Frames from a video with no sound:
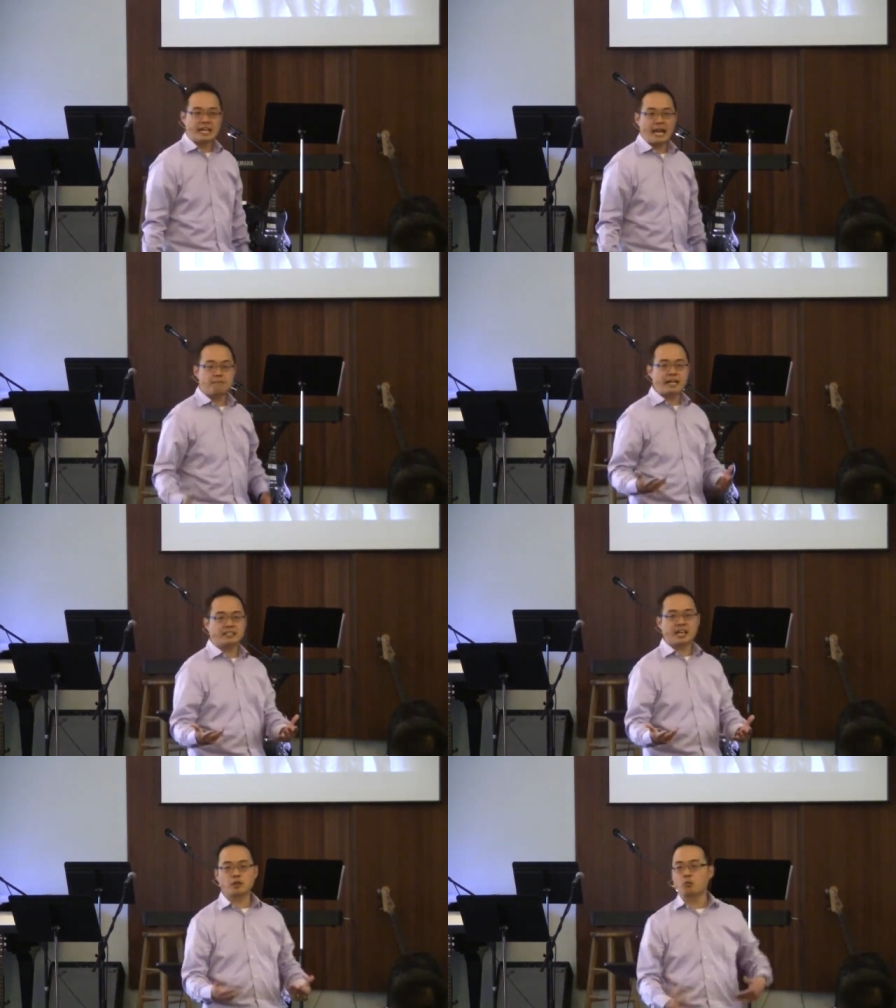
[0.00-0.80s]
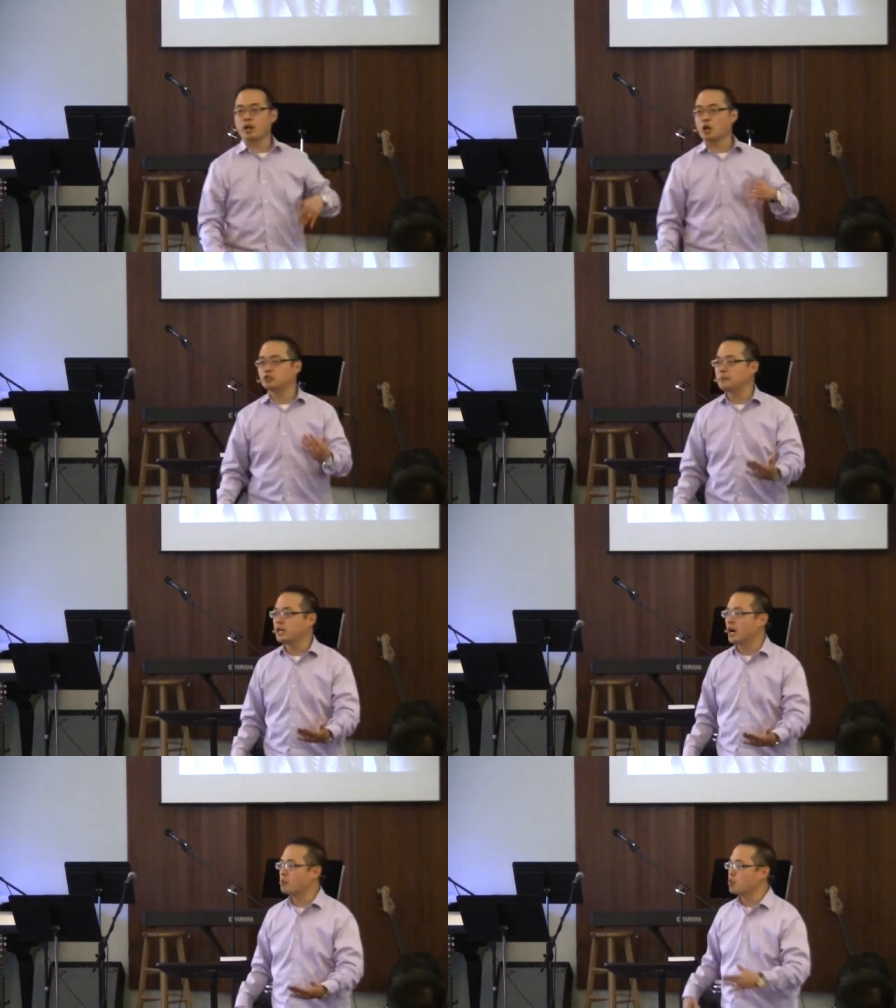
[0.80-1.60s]
And Megadeth went on to
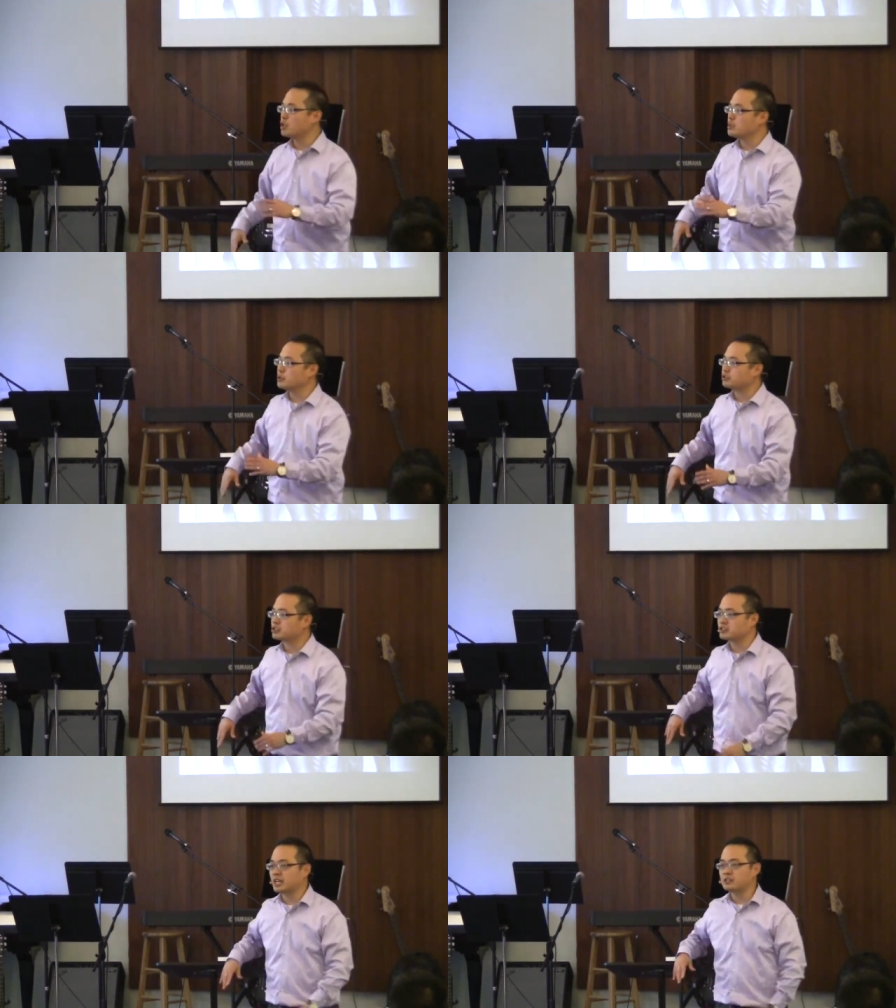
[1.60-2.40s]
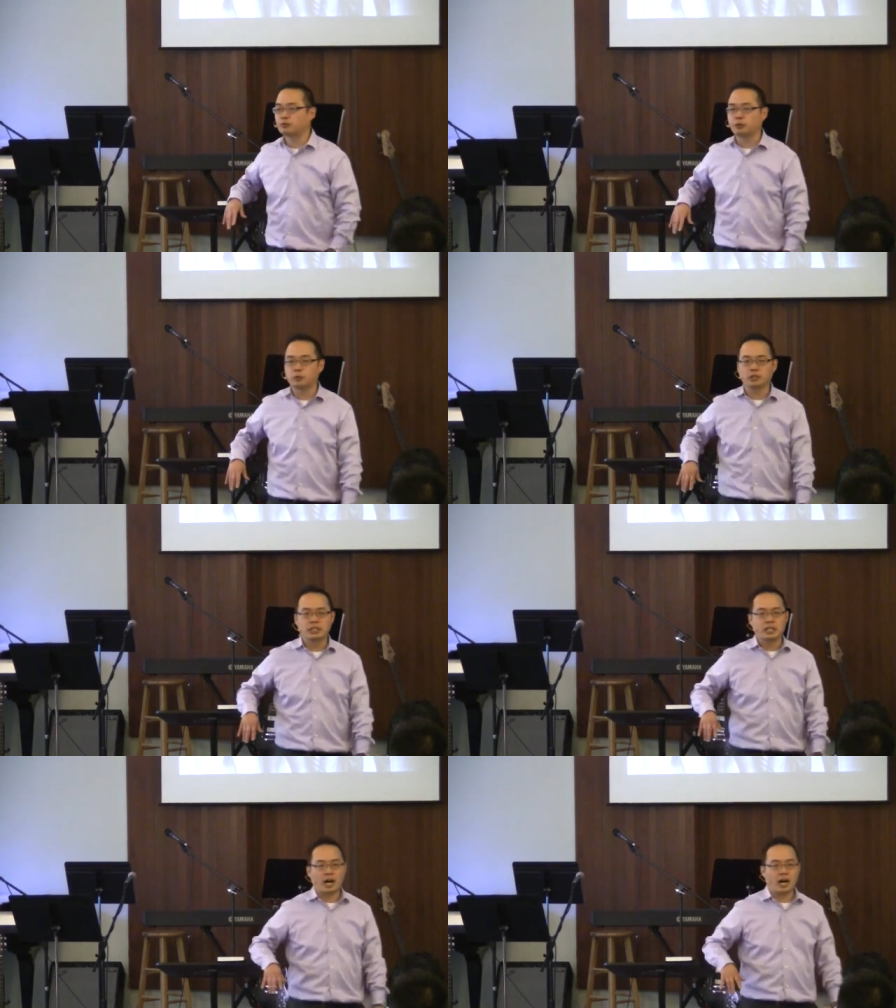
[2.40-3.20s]
become one of the most successful
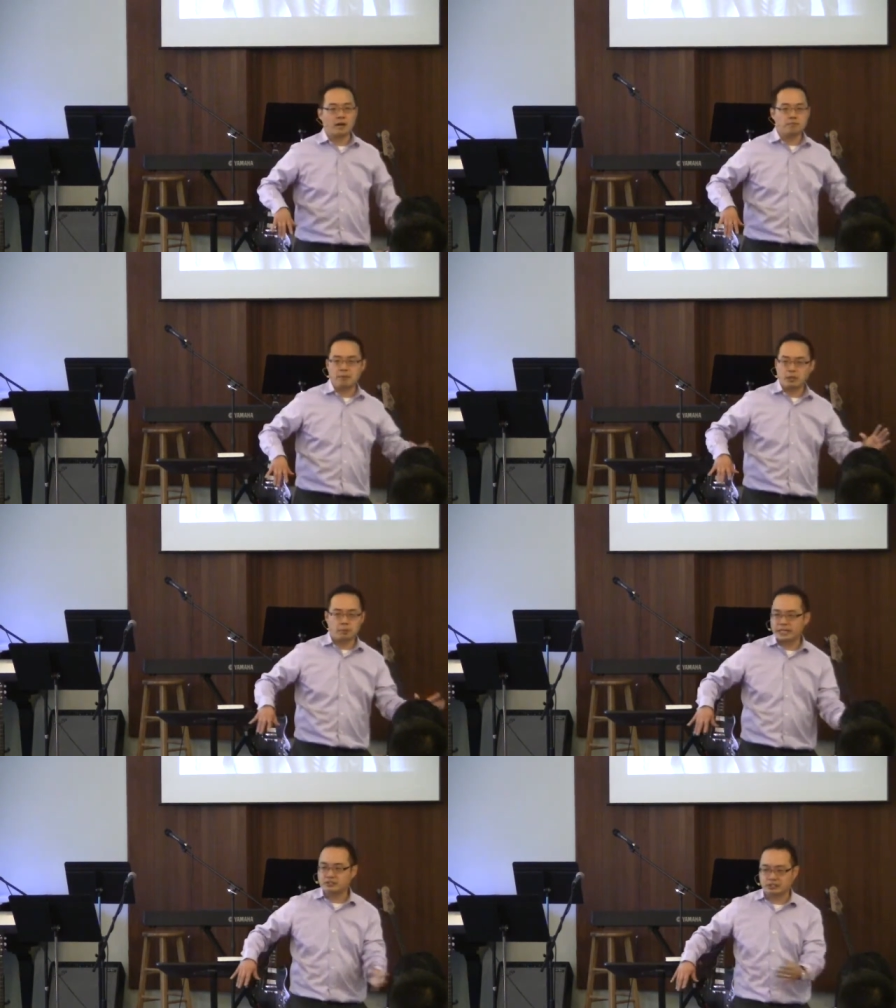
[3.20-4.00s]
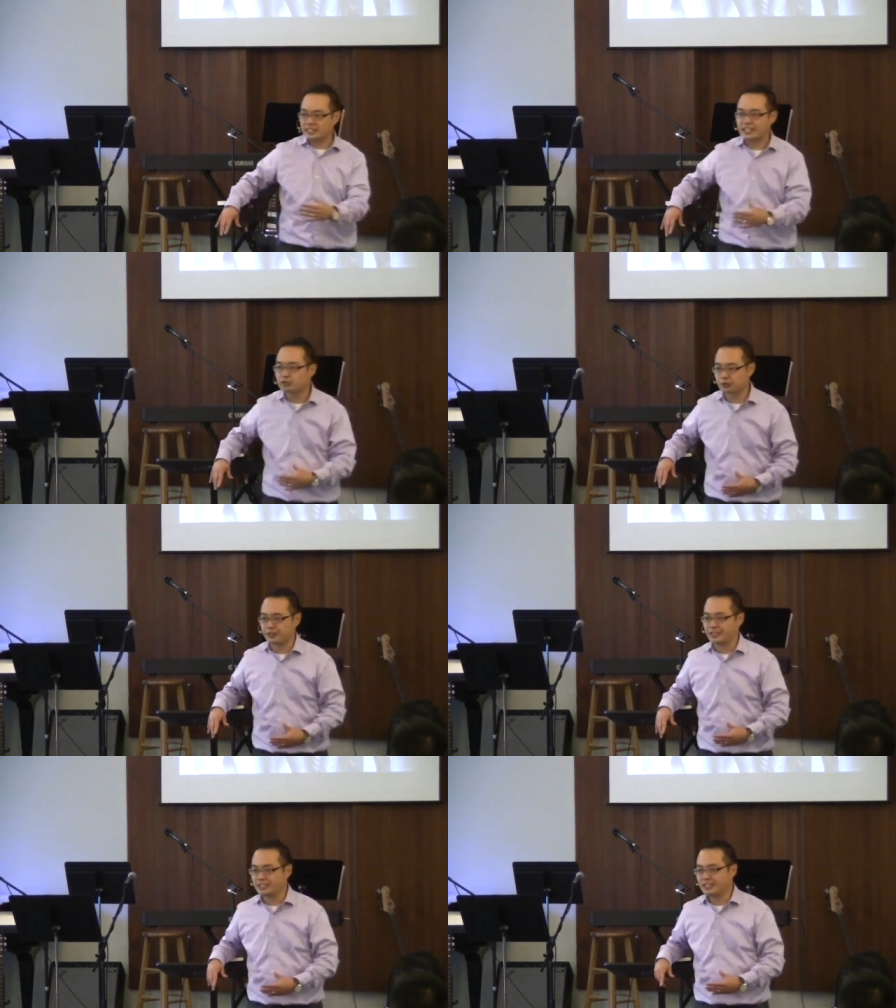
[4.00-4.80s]
uh, metal bands in history.